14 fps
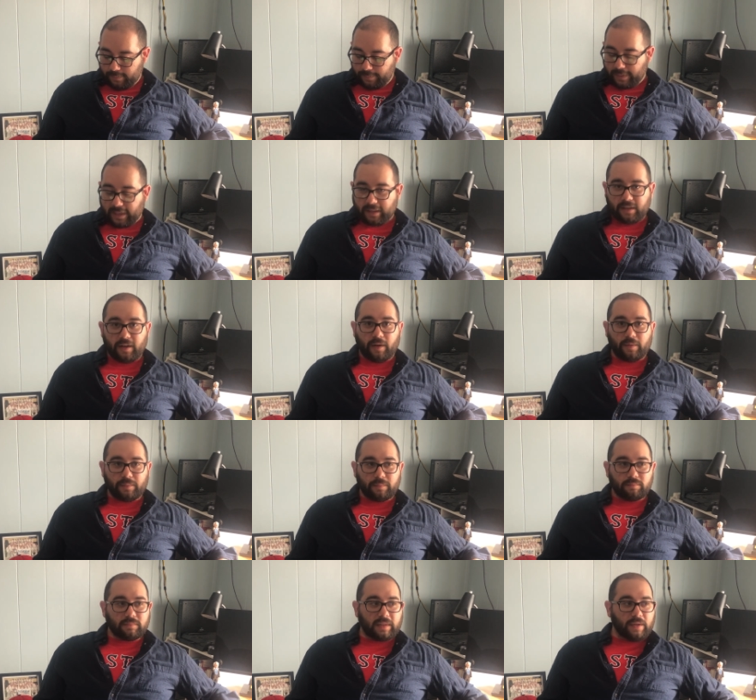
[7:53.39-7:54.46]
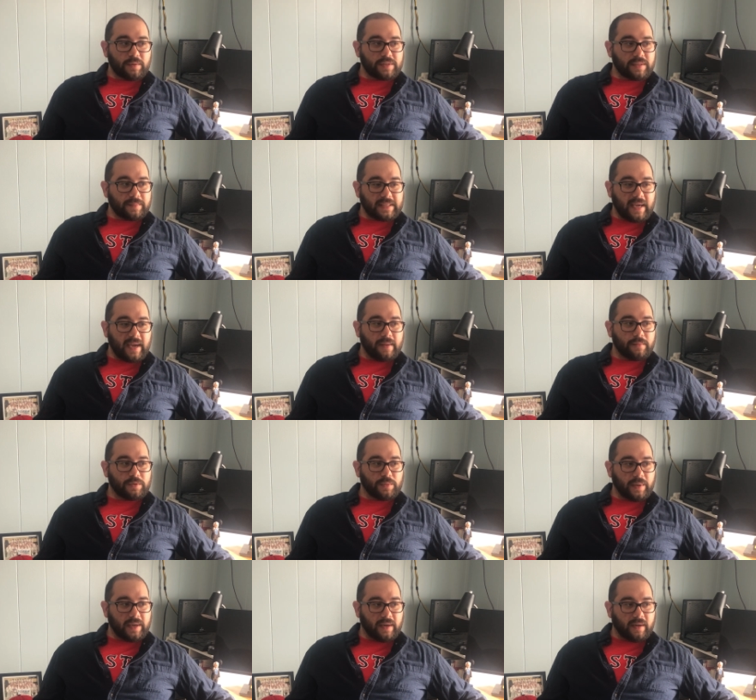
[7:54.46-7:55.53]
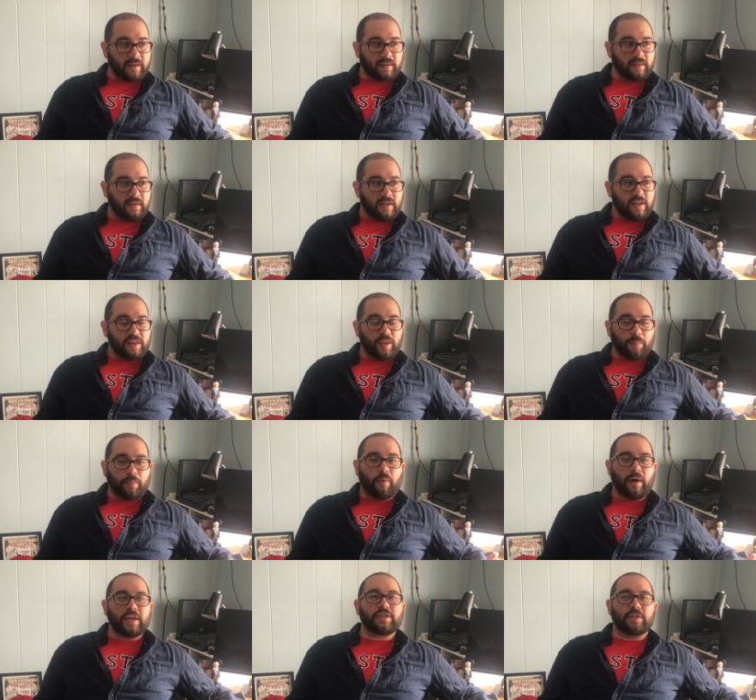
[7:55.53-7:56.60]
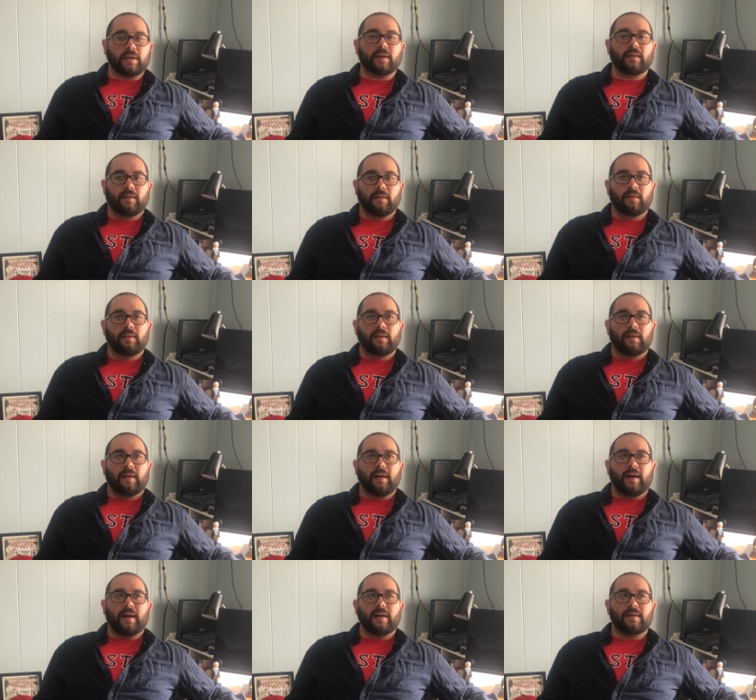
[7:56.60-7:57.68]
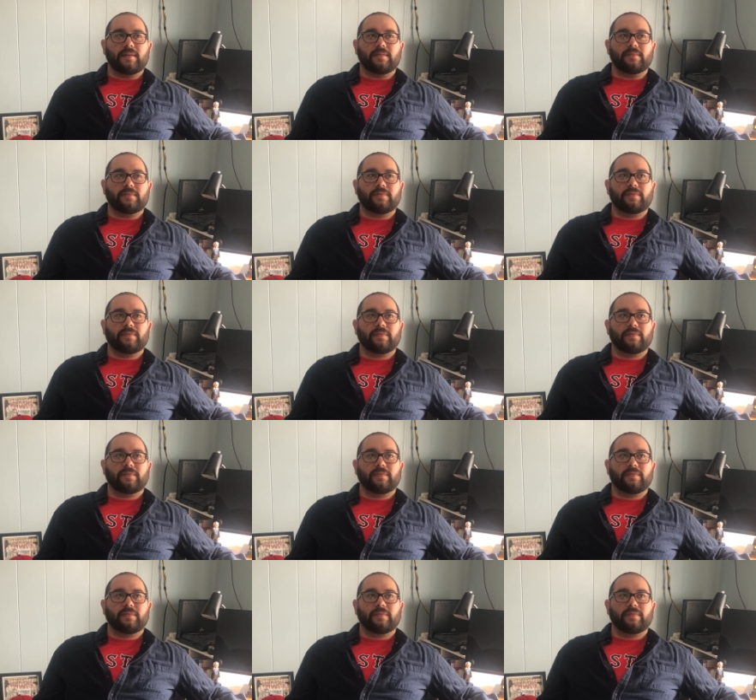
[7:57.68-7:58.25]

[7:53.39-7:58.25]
But, there was some times where the pressure of